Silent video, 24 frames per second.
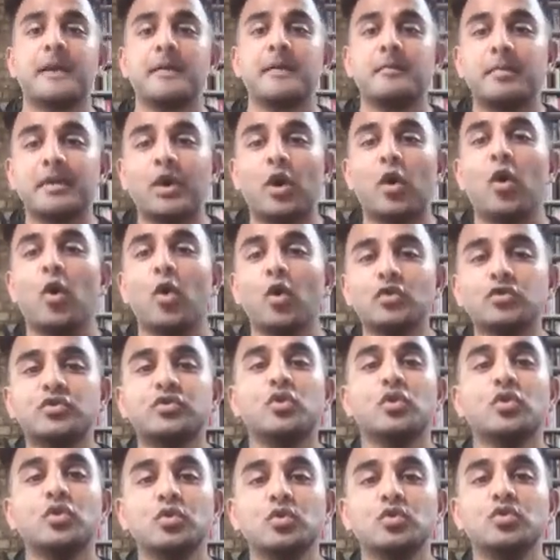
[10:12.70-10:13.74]
but
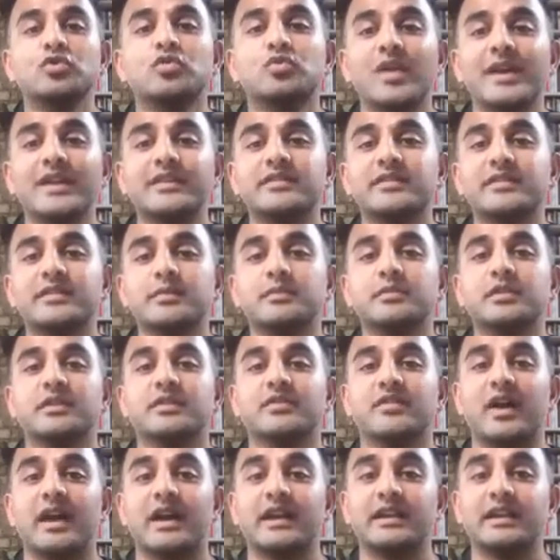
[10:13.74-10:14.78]
also used racism to
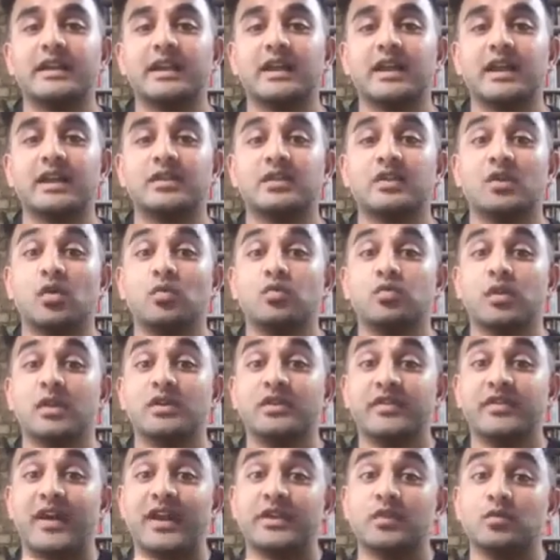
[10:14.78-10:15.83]
divide
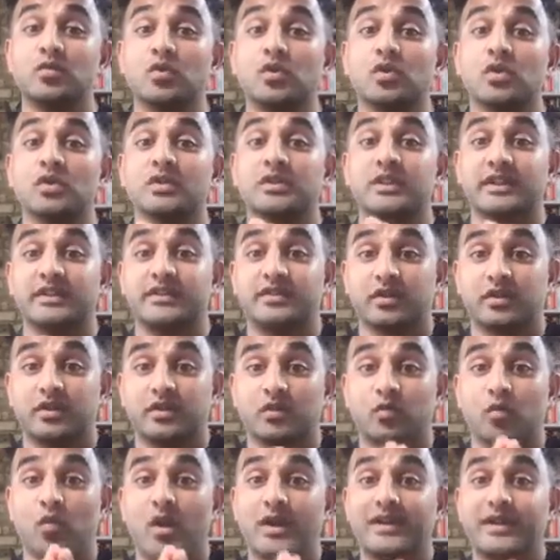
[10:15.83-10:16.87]
and rule the sort
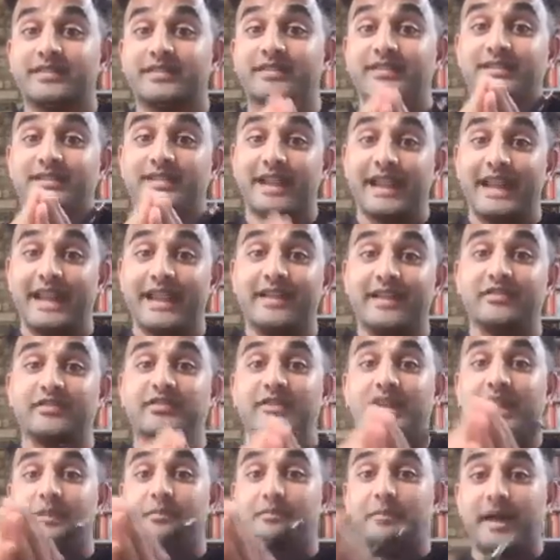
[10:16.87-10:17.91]
of once slaves
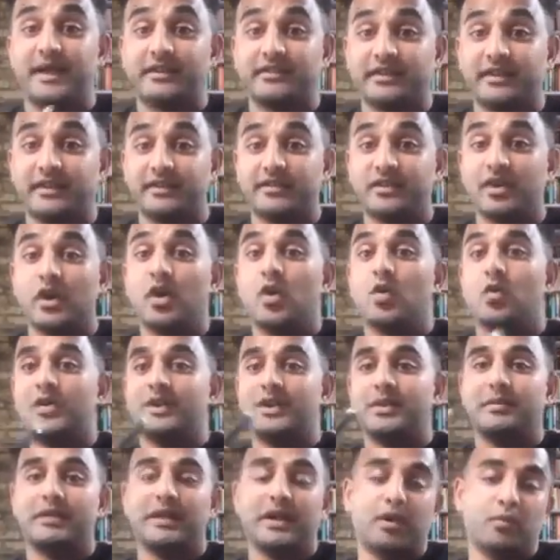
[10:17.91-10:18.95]
and peasants when
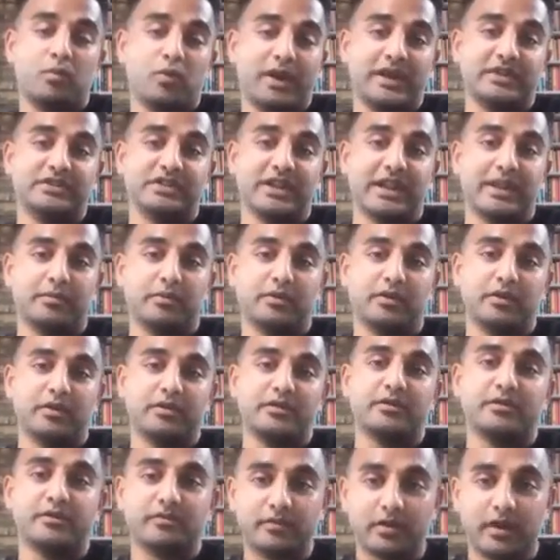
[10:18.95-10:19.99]
they become wage
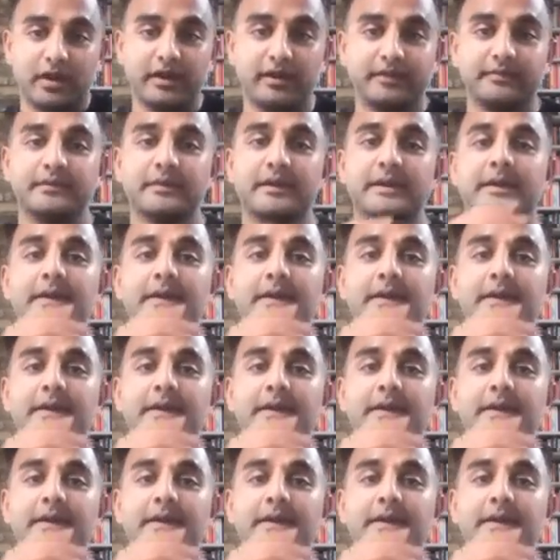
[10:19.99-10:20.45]
laborers, right?